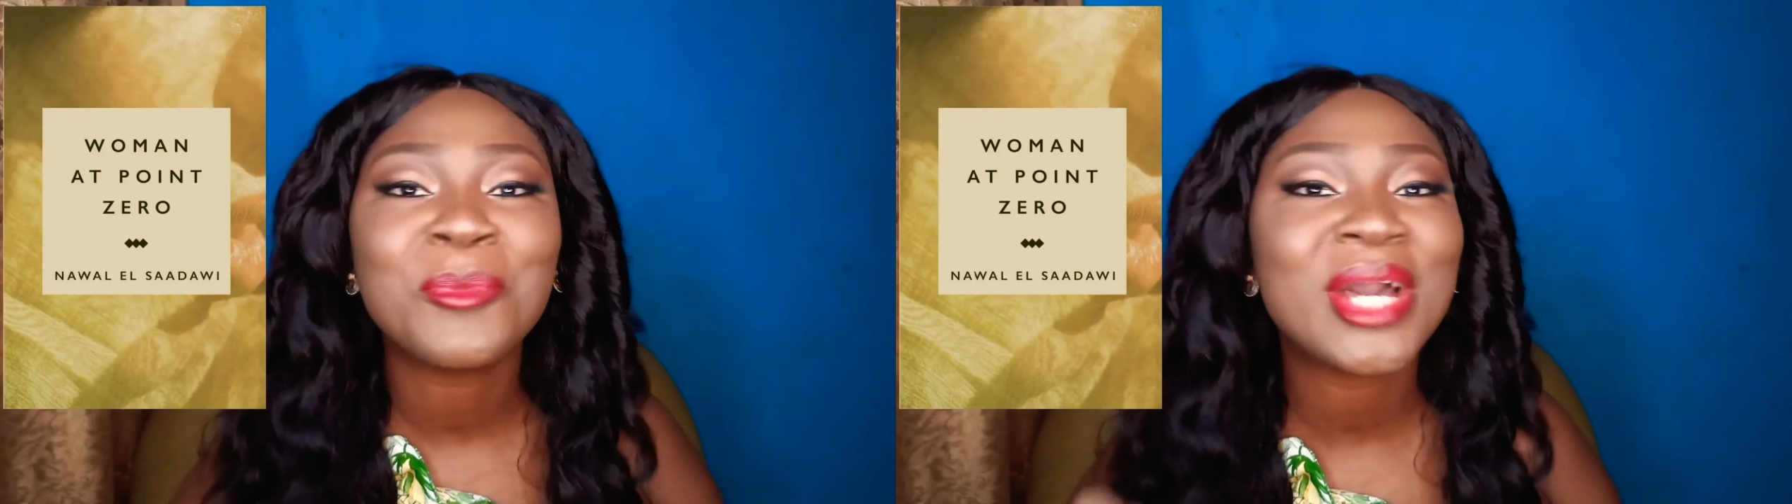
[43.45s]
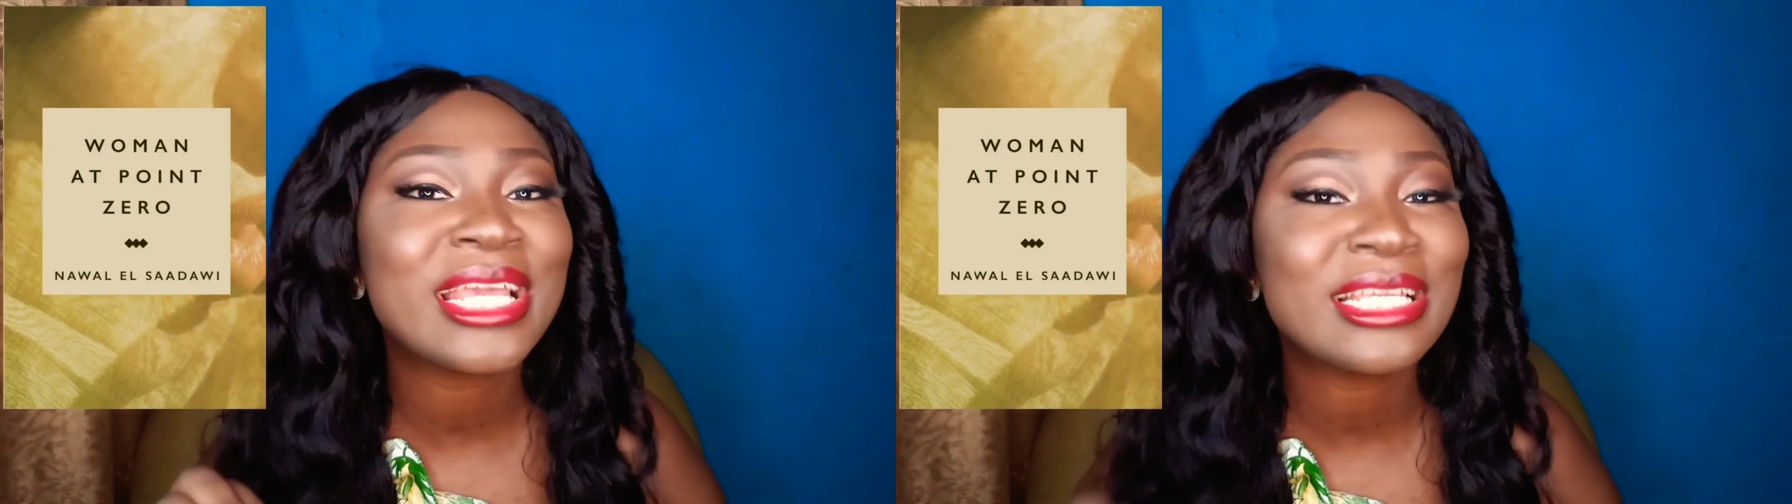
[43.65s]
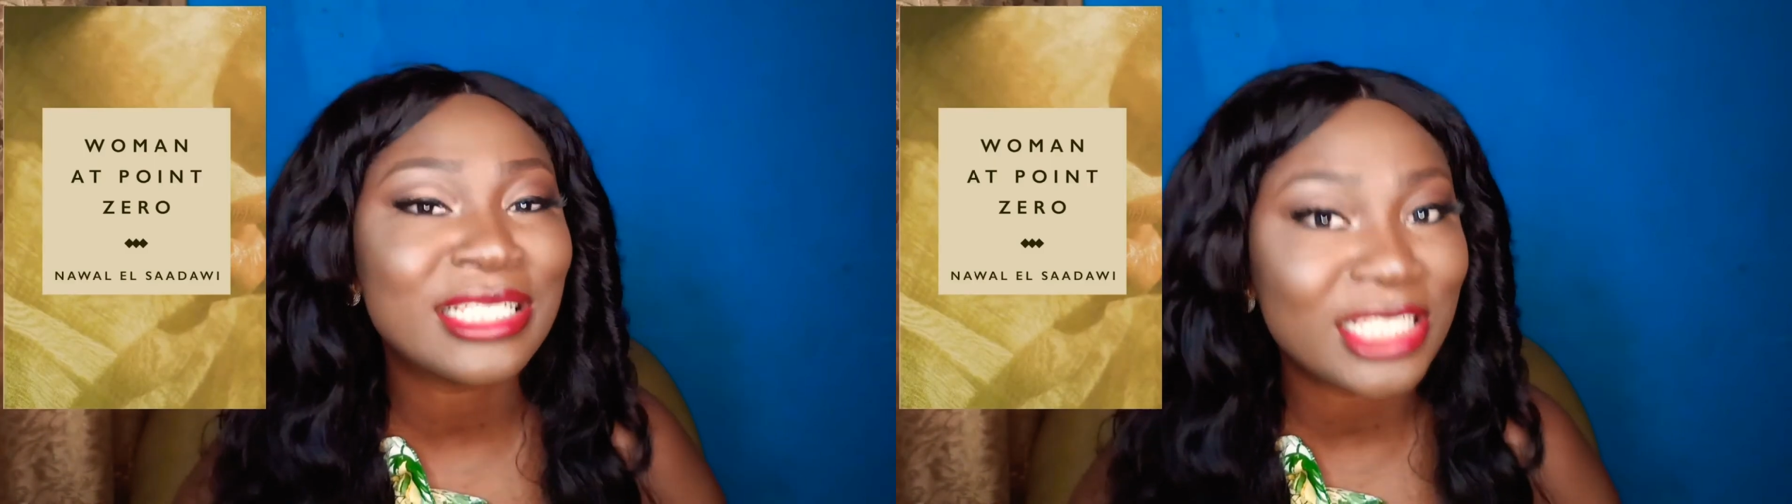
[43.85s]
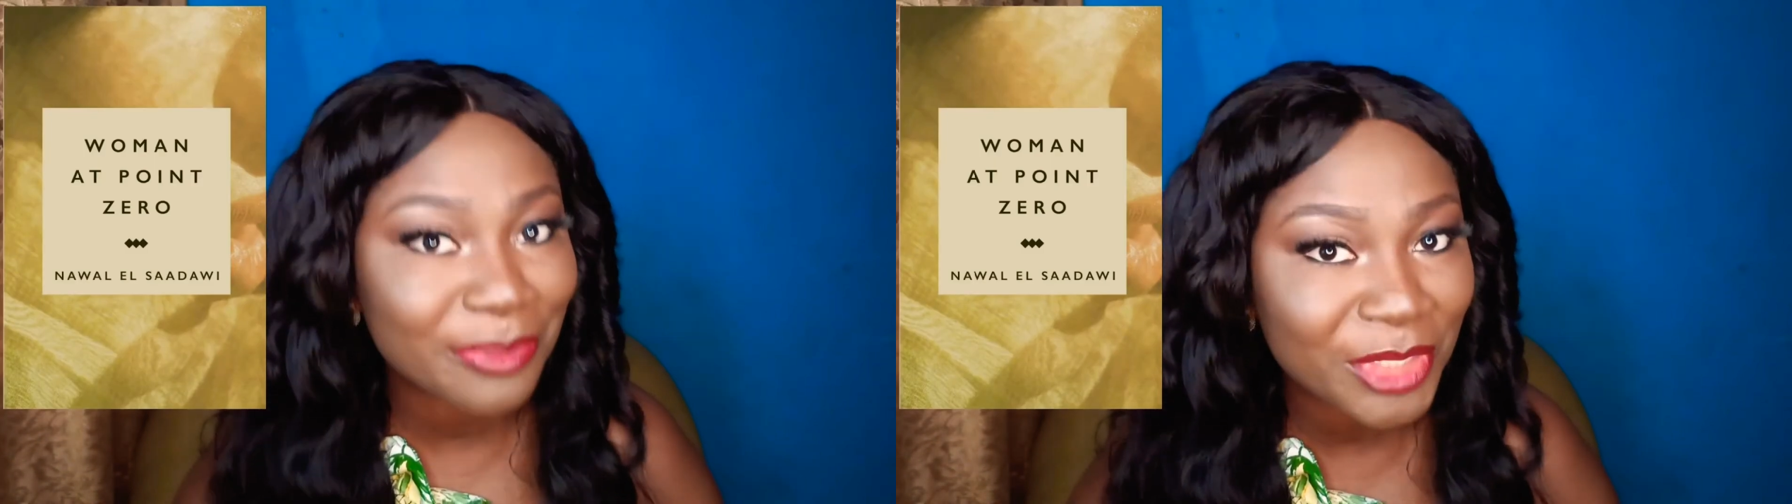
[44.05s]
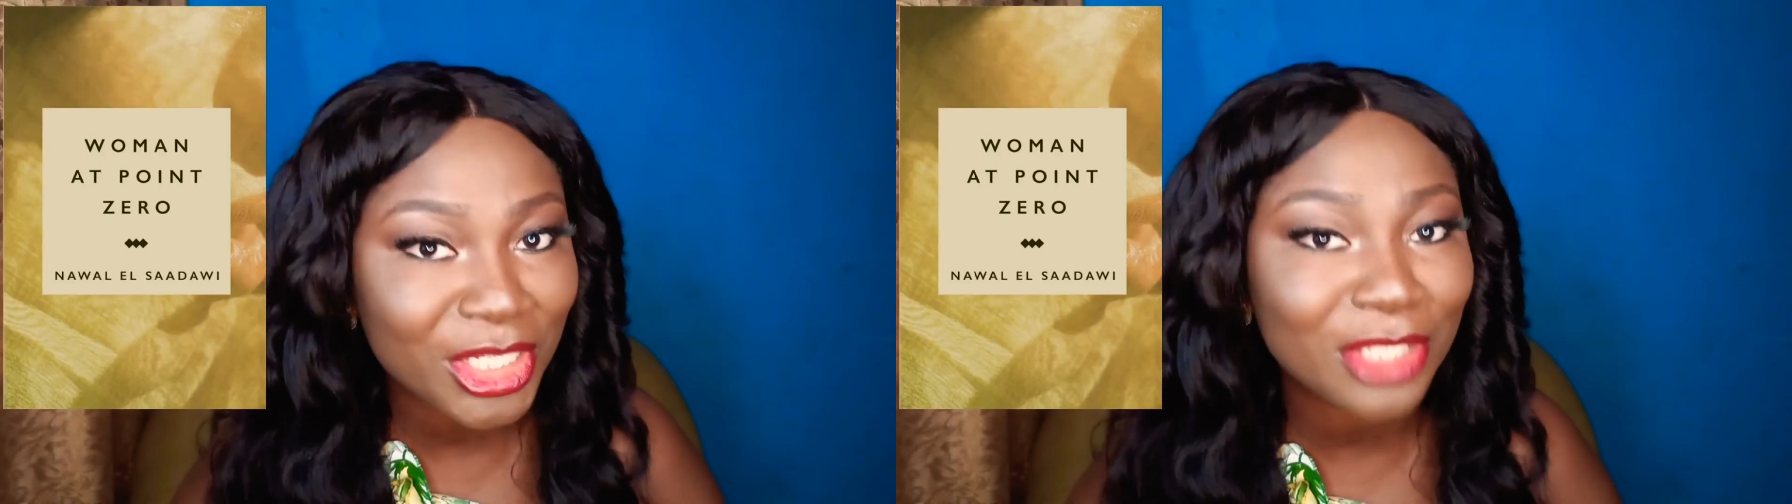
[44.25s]
by
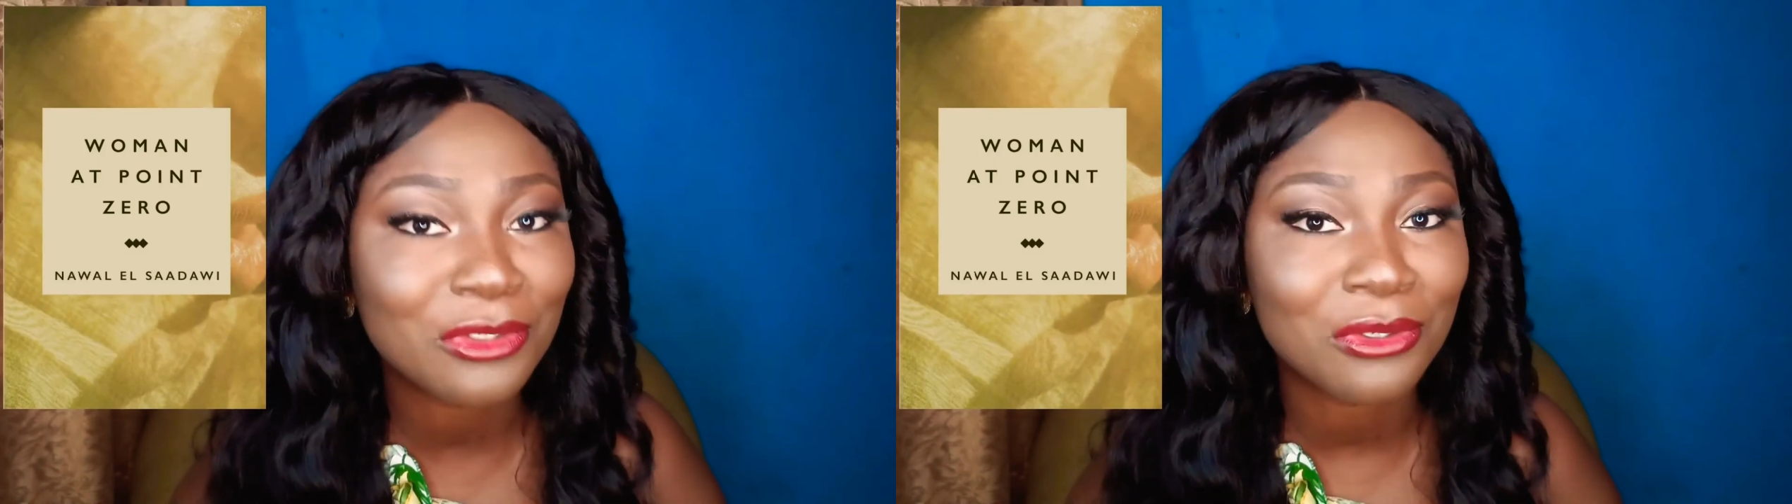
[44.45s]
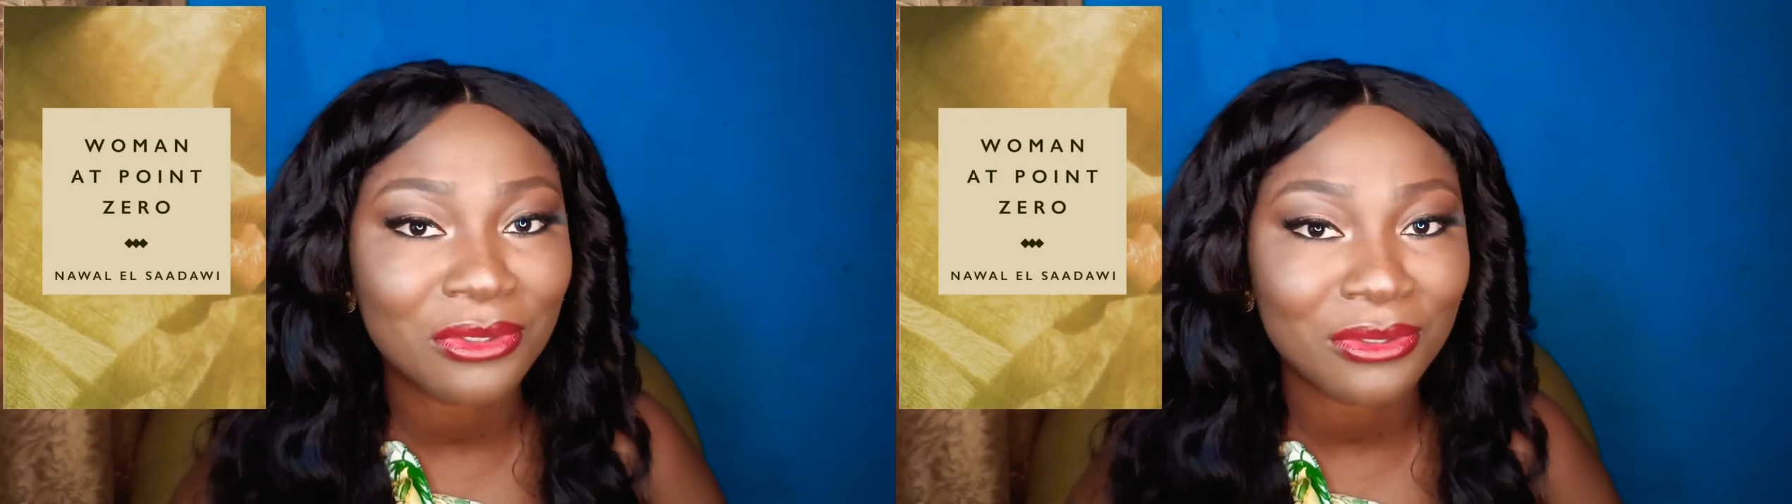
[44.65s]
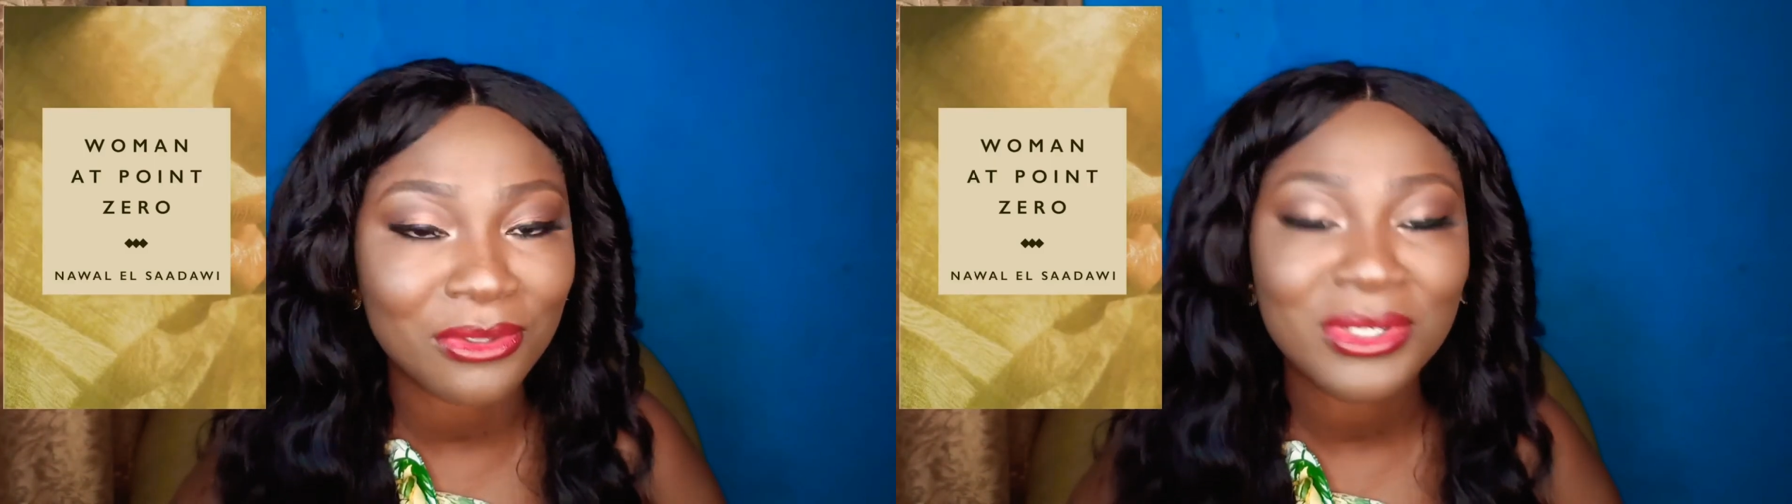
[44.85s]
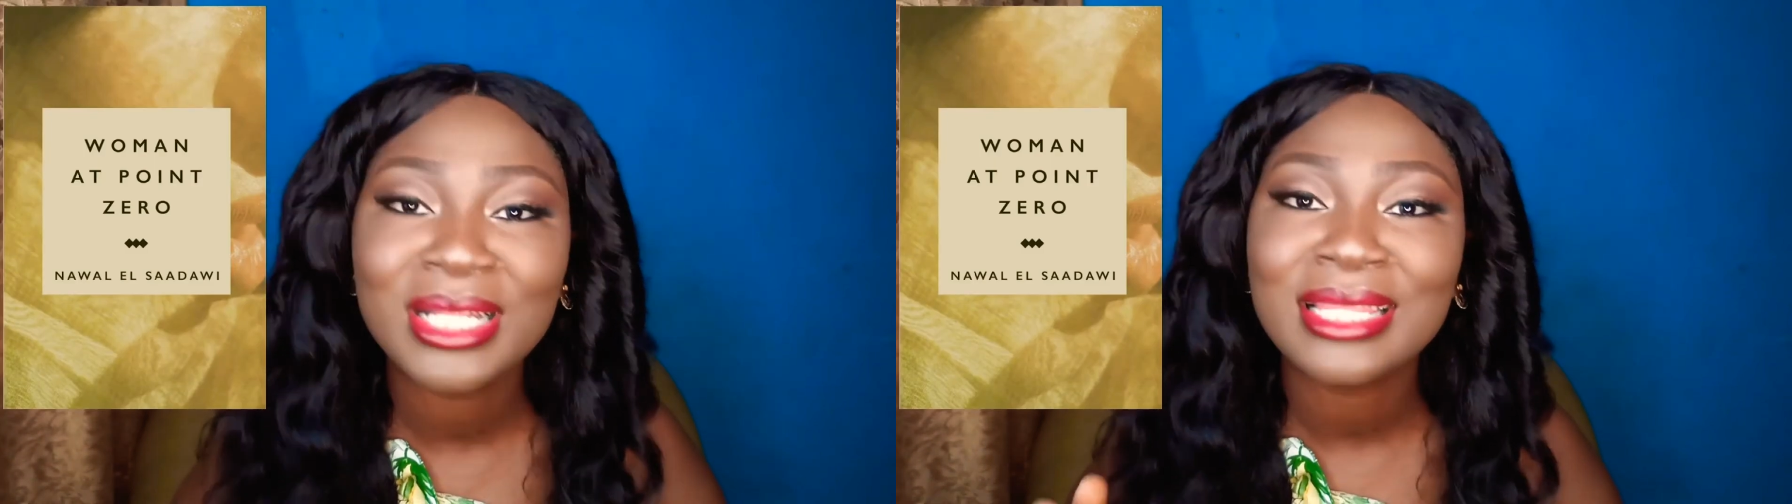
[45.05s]
Egyptian author